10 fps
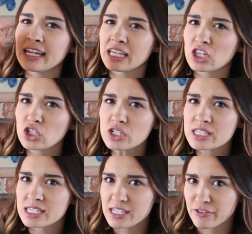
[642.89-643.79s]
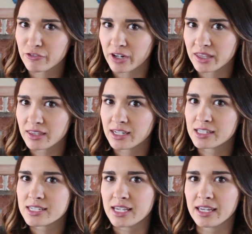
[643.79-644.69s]
and it looks different than
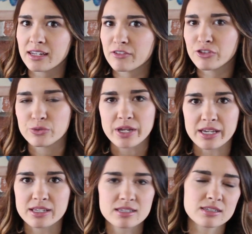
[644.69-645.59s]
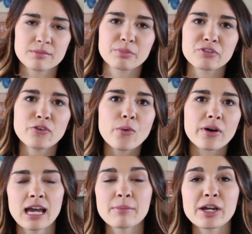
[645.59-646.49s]
it did a few days
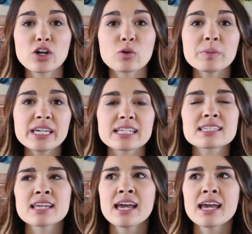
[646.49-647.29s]
before at my OB's.